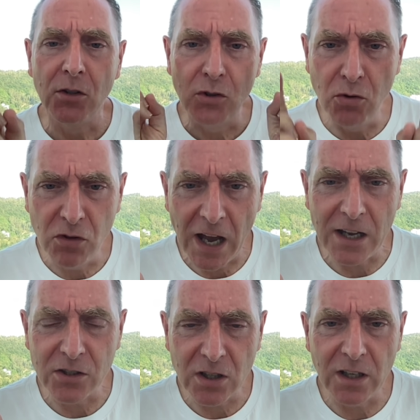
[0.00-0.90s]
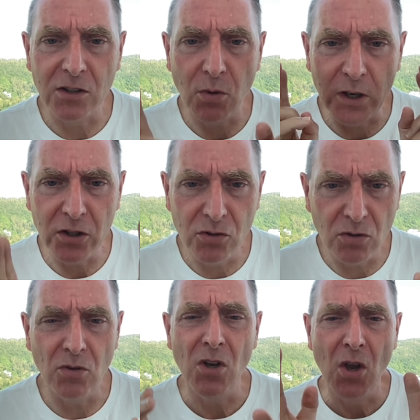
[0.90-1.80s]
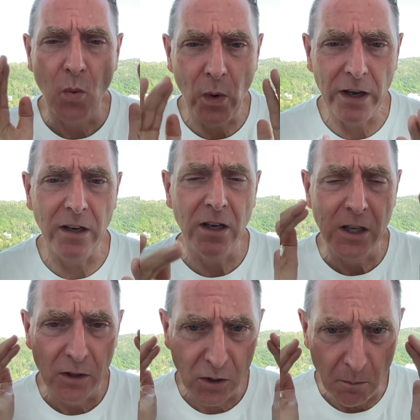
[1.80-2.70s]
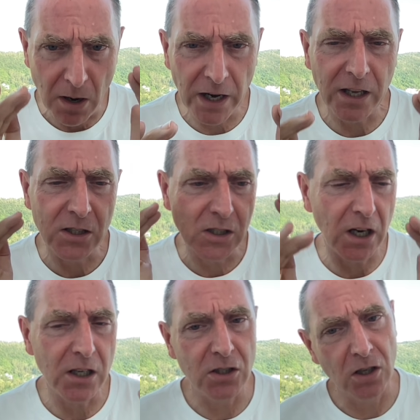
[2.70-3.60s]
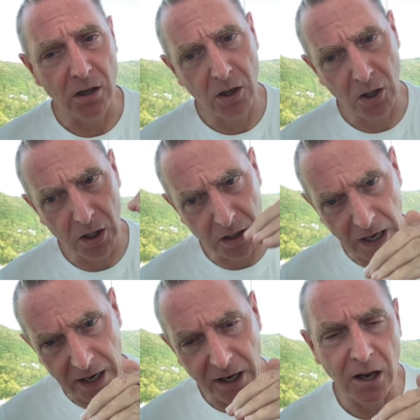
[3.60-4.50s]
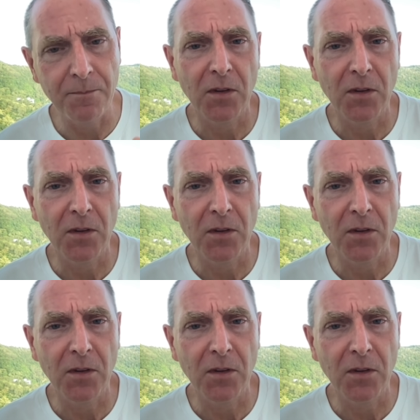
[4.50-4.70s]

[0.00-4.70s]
2022, when the market starts to tank,